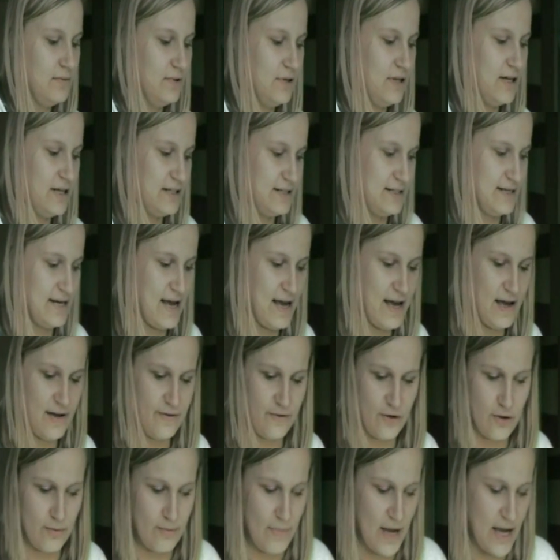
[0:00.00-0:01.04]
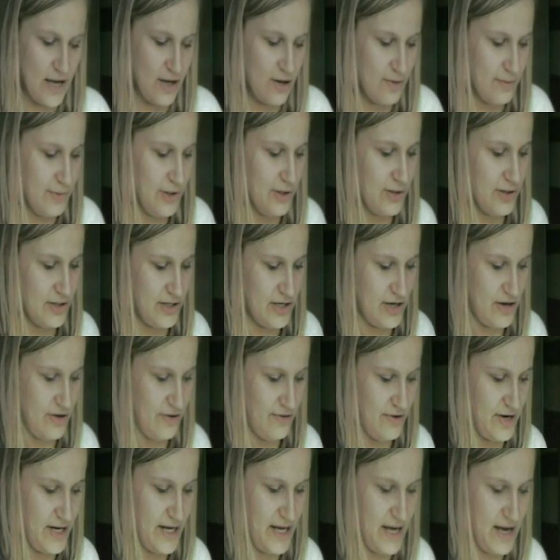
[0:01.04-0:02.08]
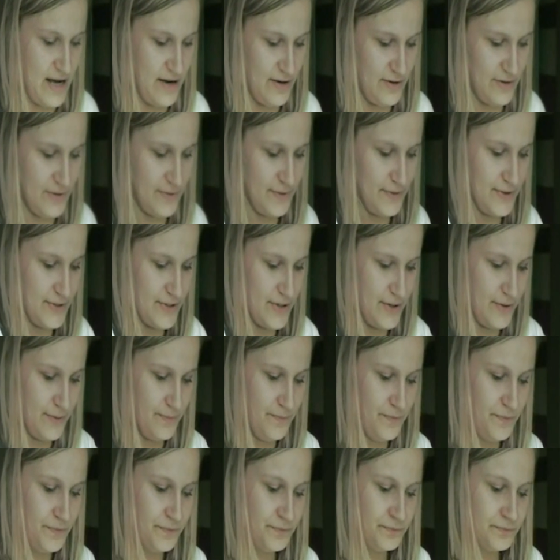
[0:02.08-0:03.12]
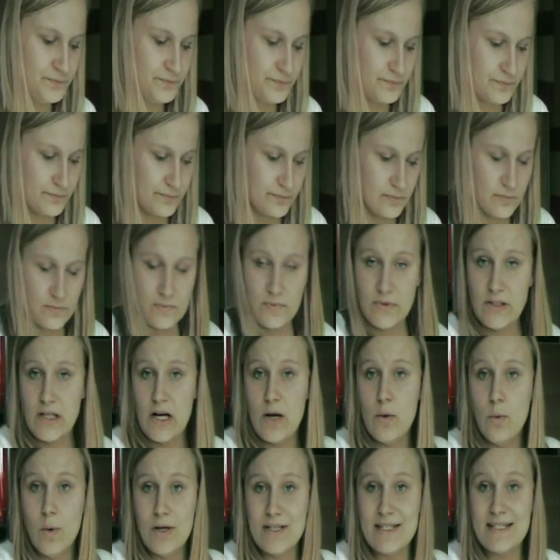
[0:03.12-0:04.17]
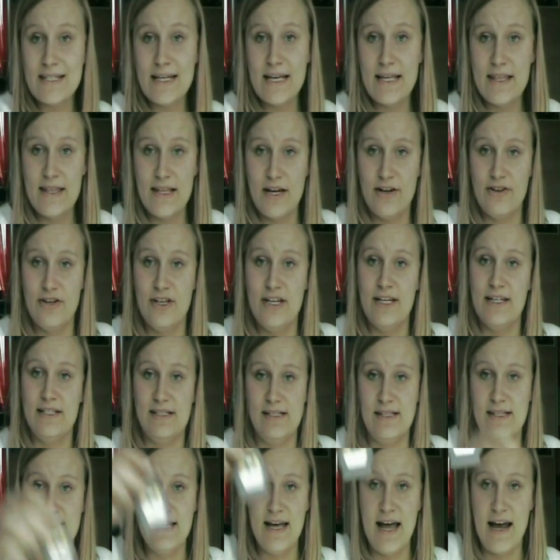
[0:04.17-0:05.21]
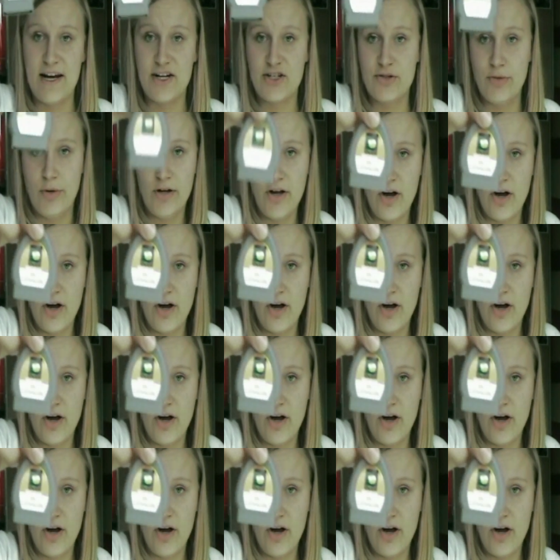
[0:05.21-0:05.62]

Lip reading: Let's see, I have my community already out. So what's in there is the actual